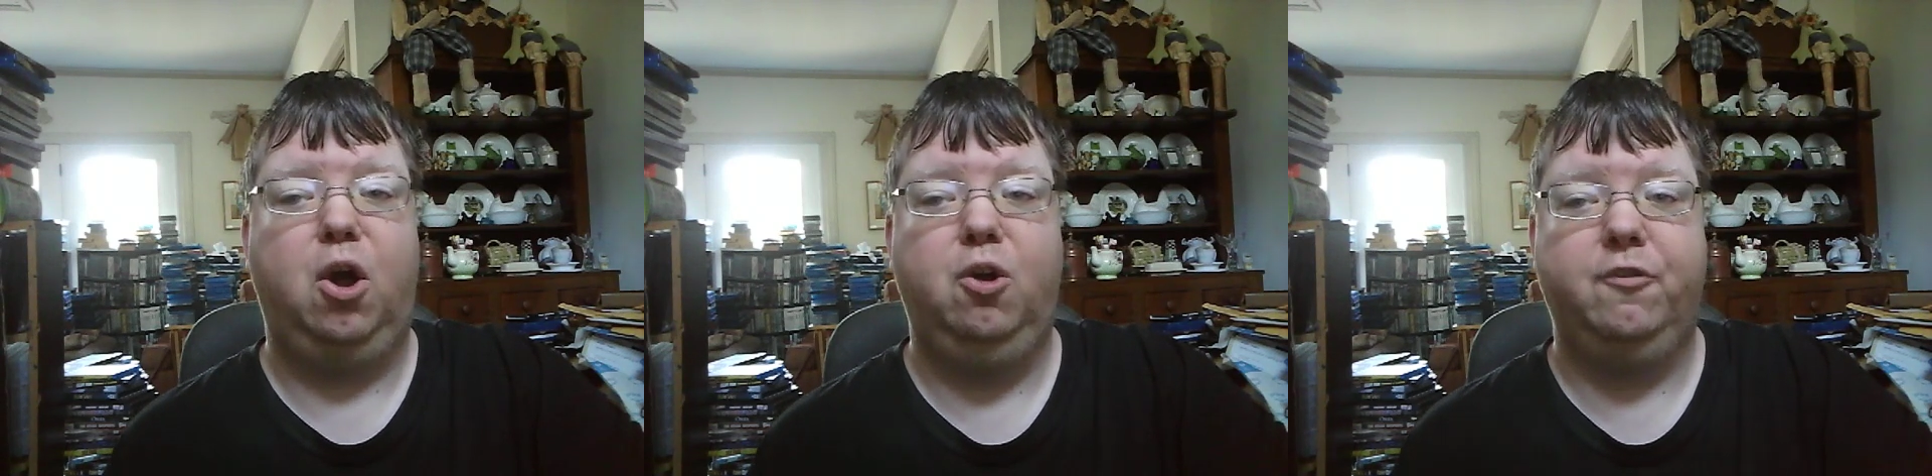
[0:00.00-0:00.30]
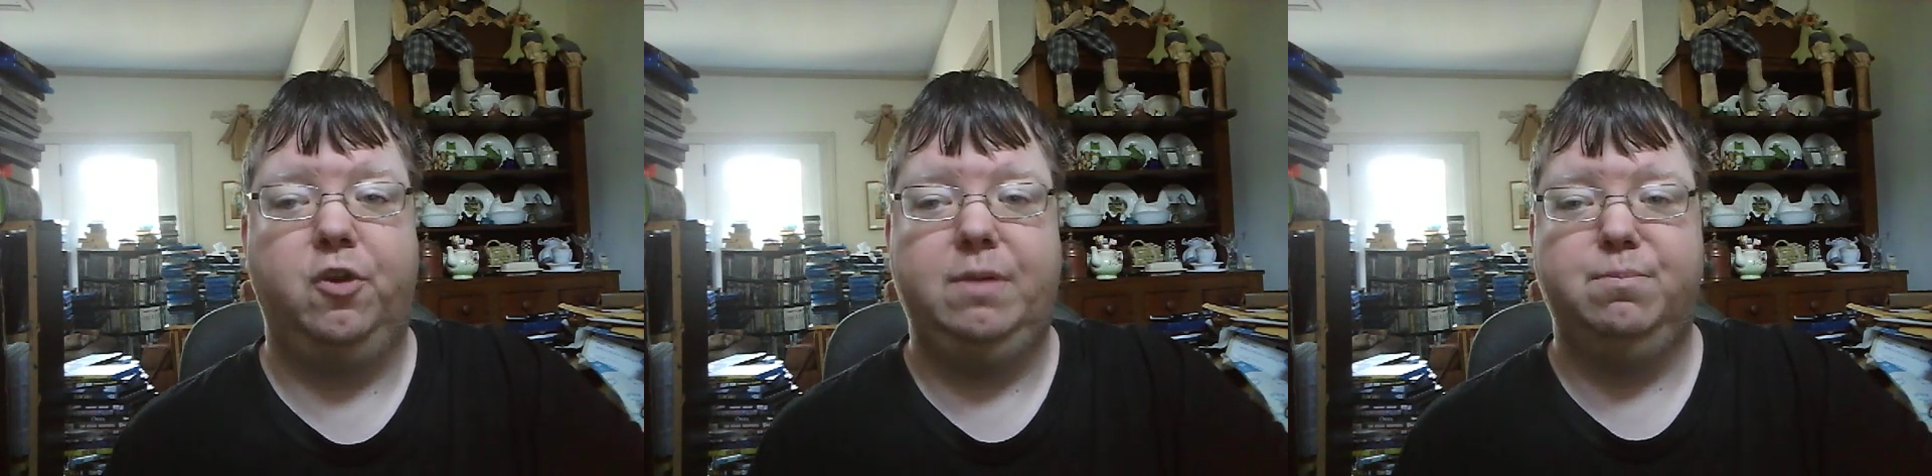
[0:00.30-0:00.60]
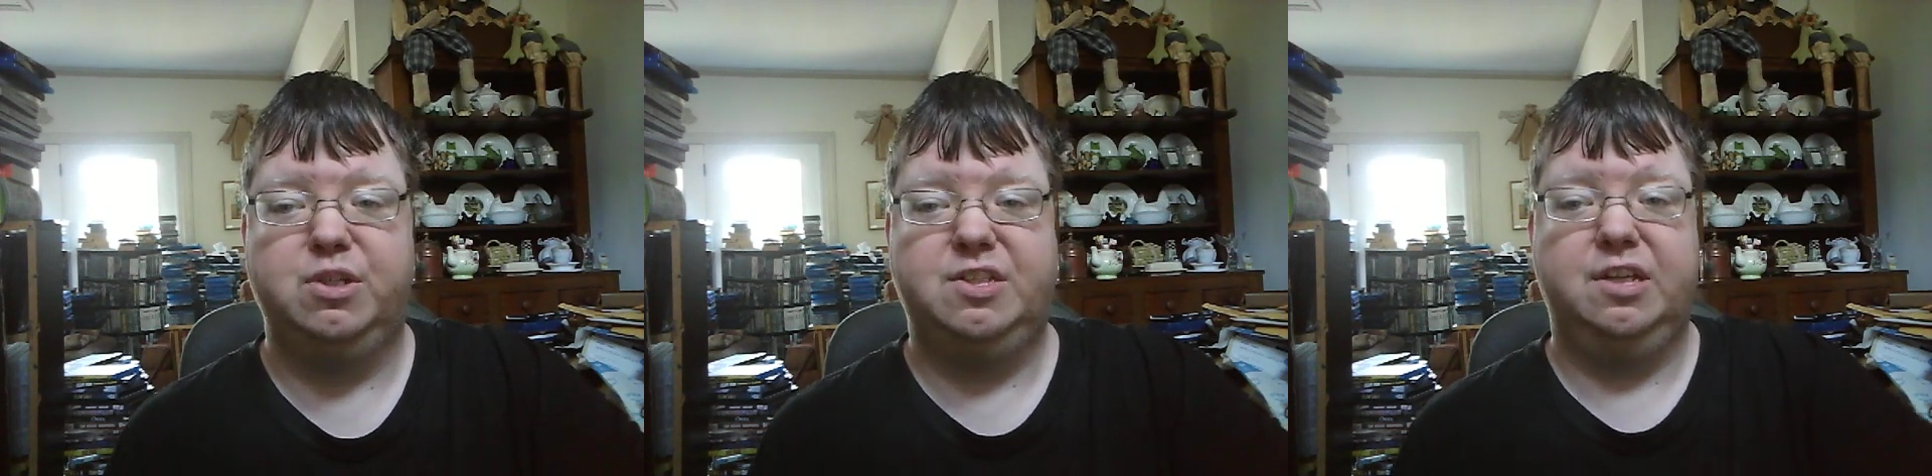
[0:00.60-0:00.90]
over in
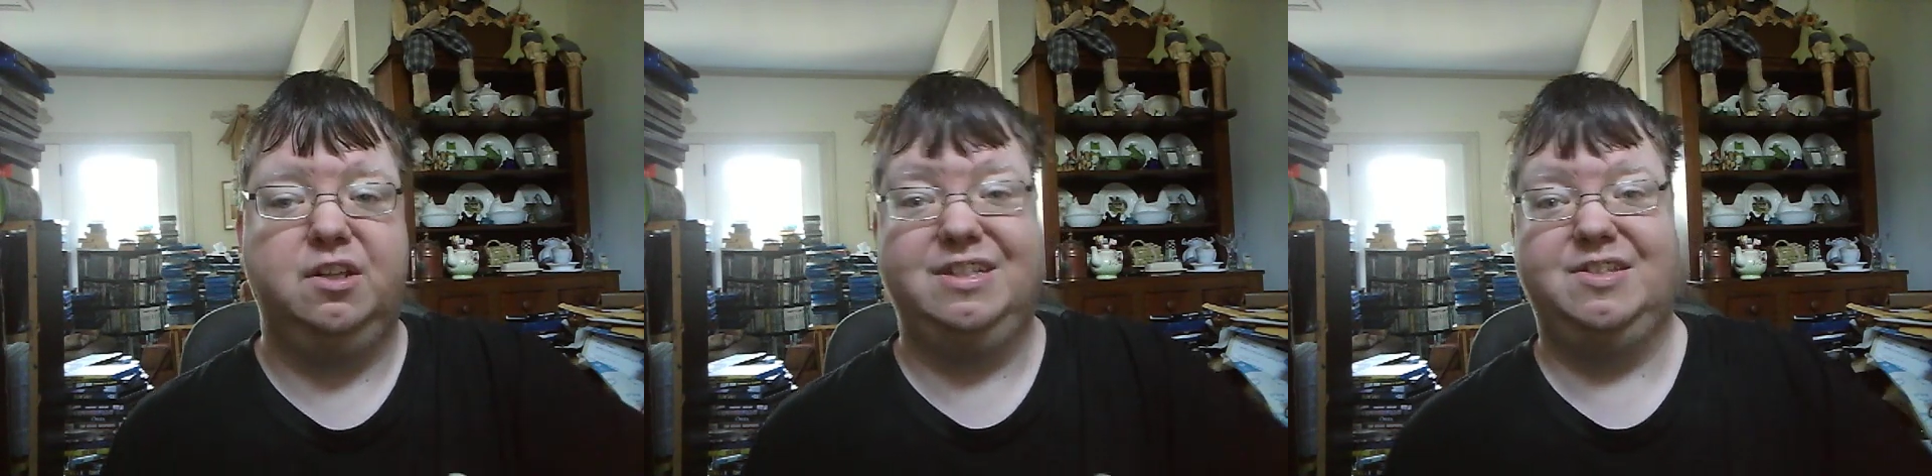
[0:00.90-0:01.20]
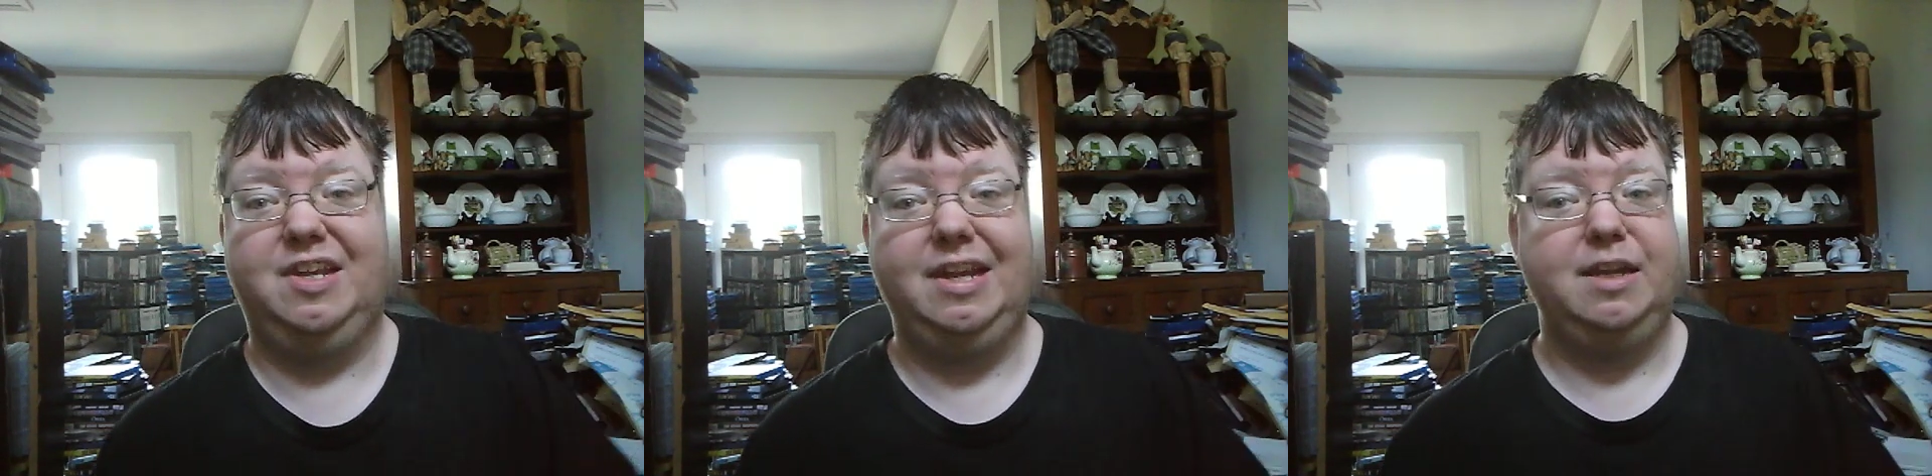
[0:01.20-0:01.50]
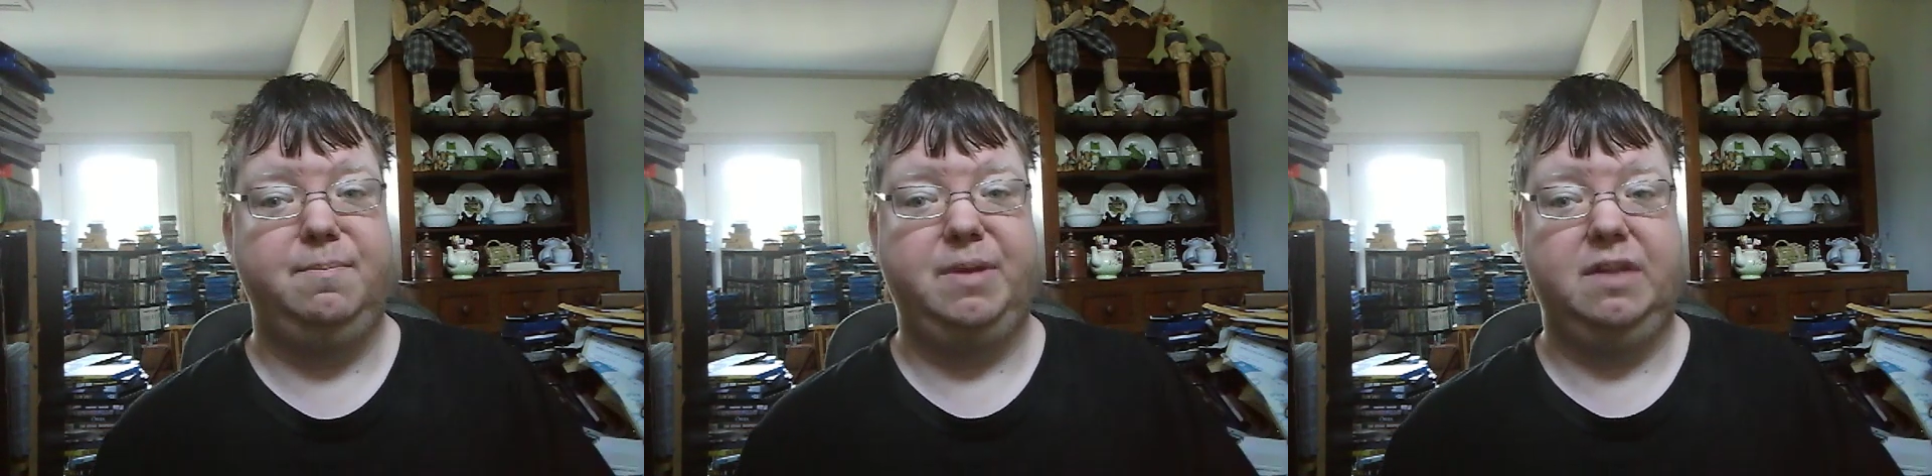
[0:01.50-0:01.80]
Brazil is
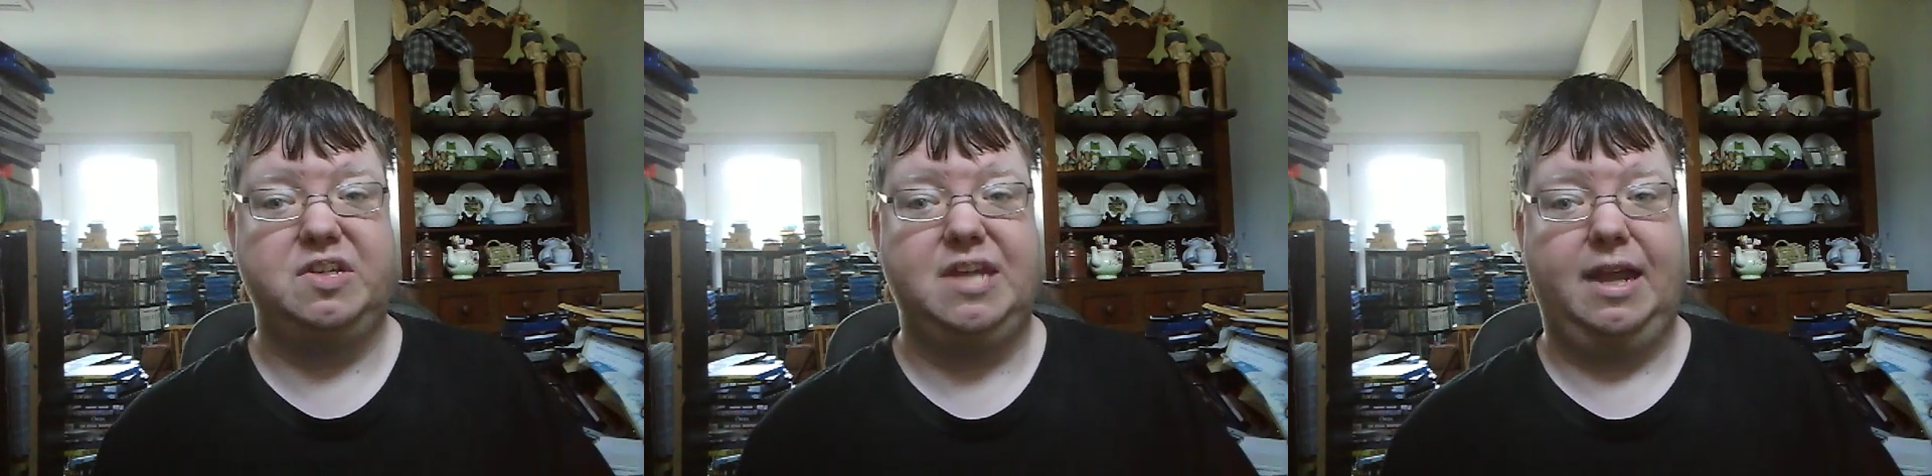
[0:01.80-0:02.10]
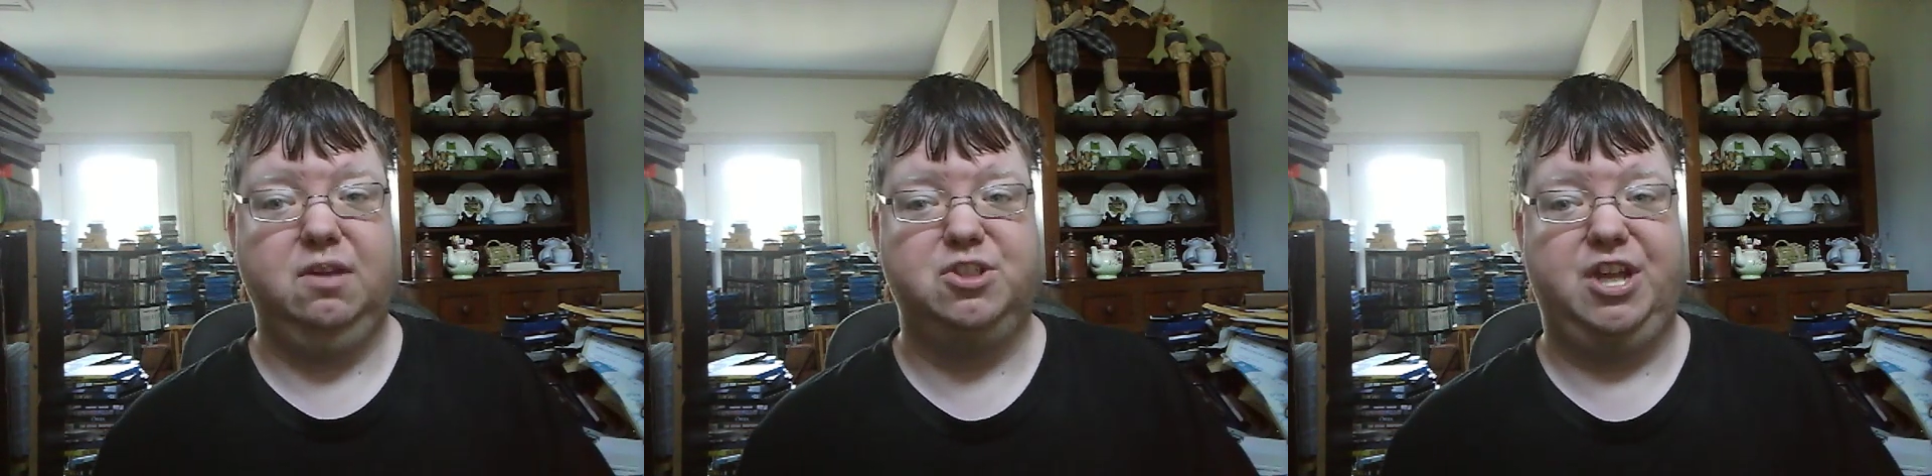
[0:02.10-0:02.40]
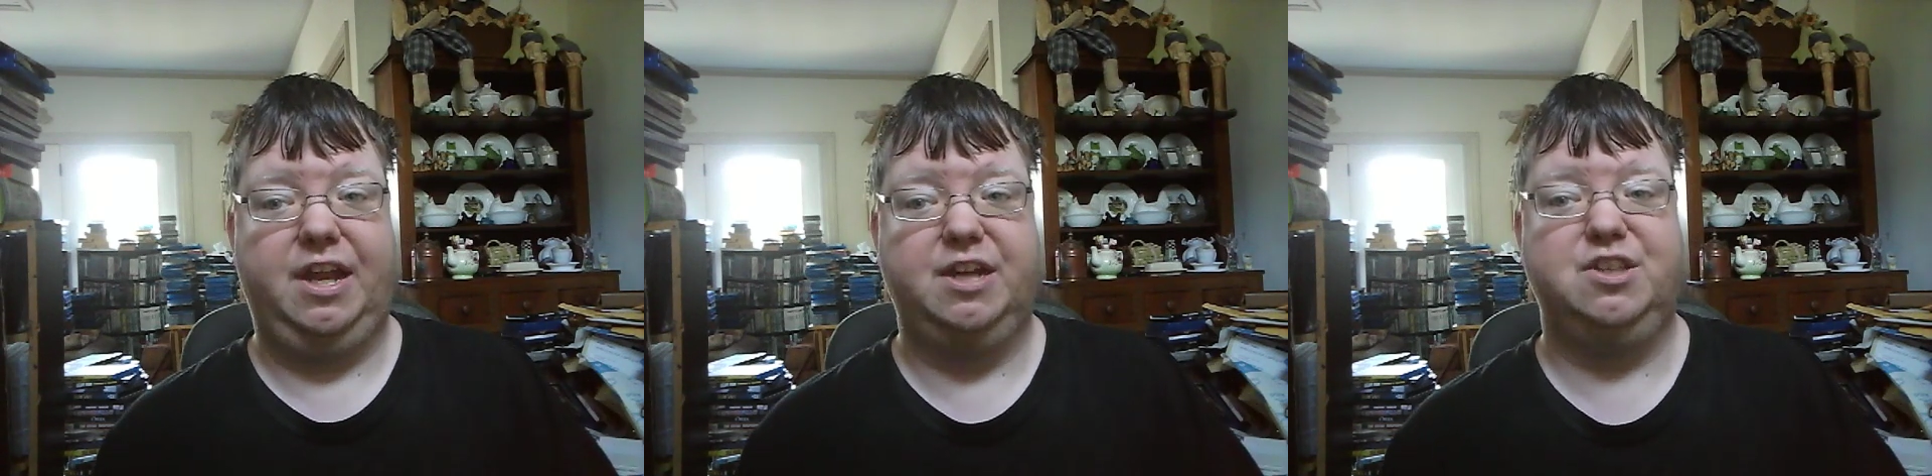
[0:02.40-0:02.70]
getting a bit of a title
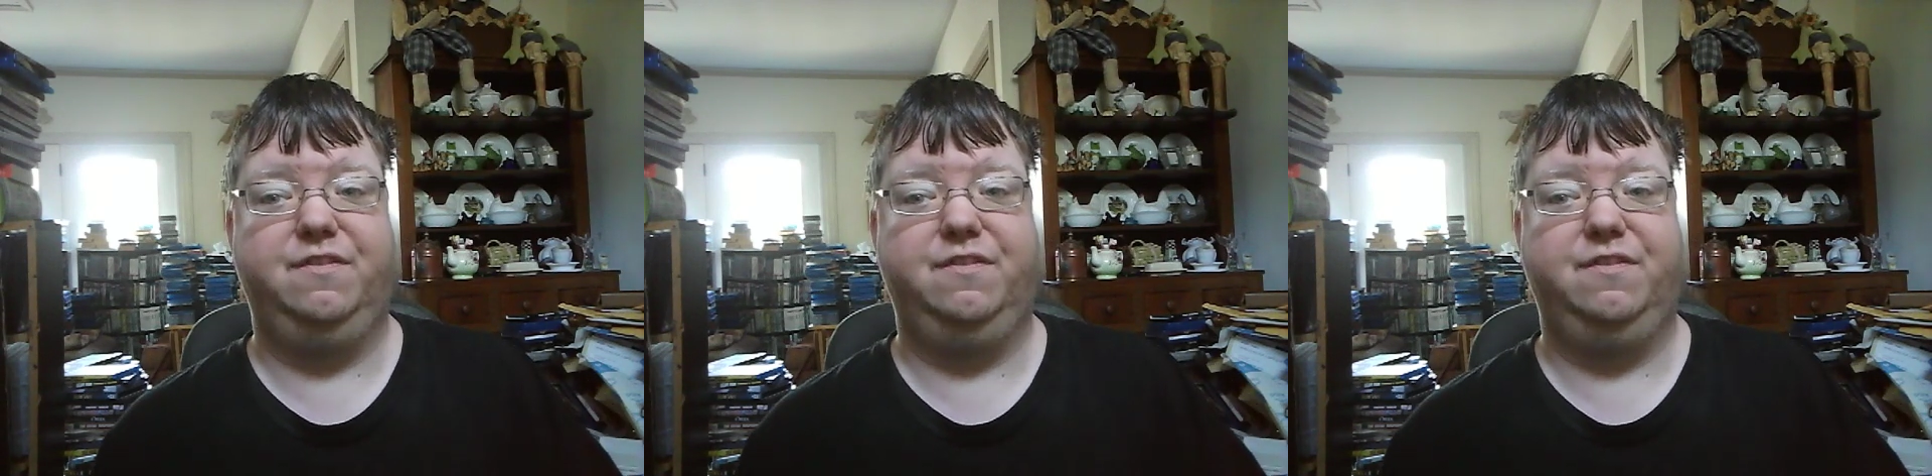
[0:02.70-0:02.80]
change.